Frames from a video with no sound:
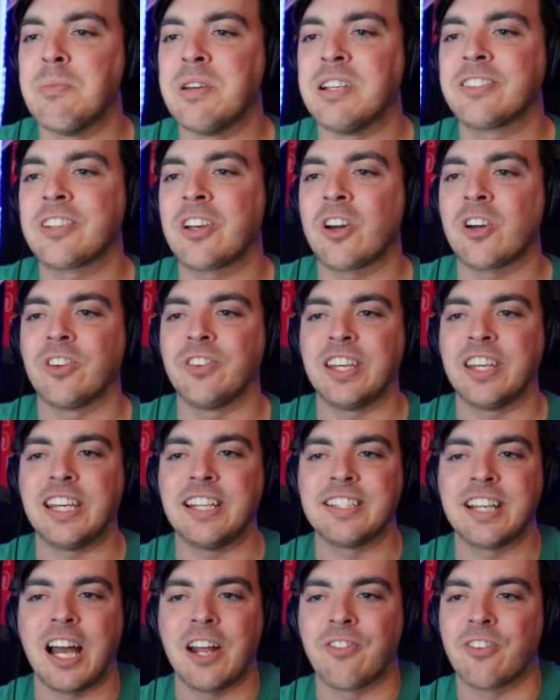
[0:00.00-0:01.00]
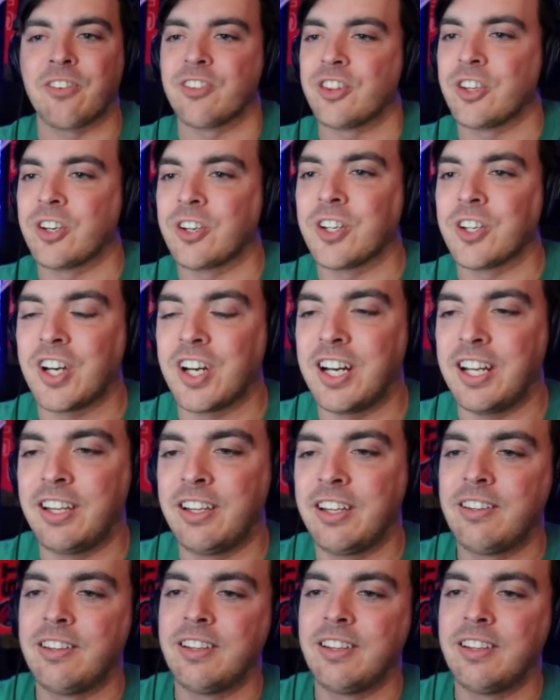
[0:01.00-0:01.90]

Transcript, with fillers: he's currently tied for third